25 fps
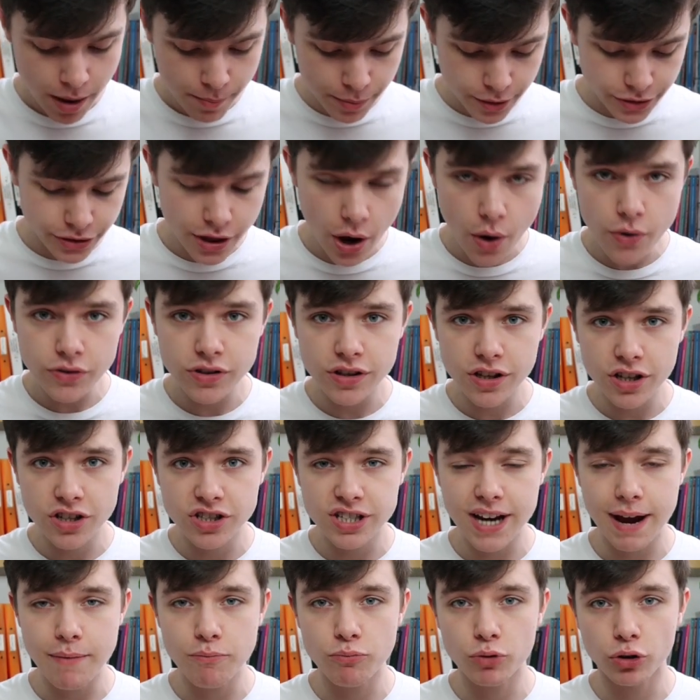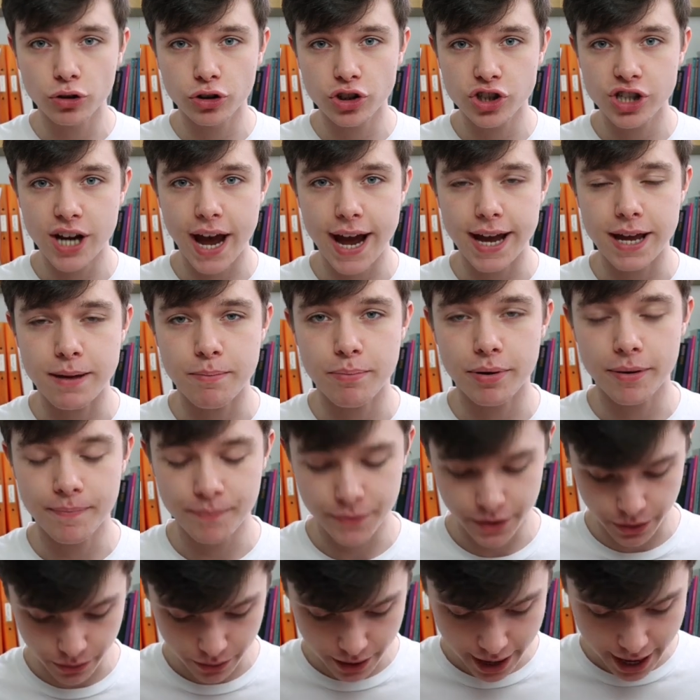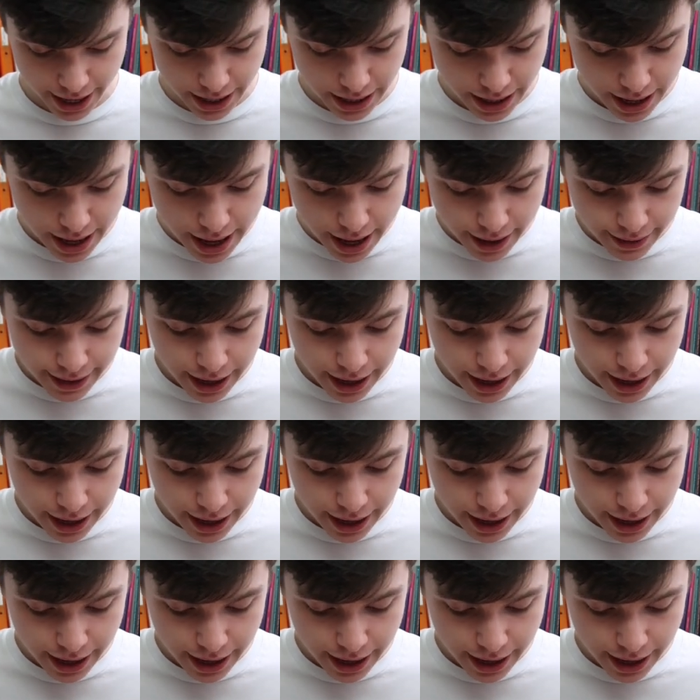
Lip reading: But those are the general shape, okay?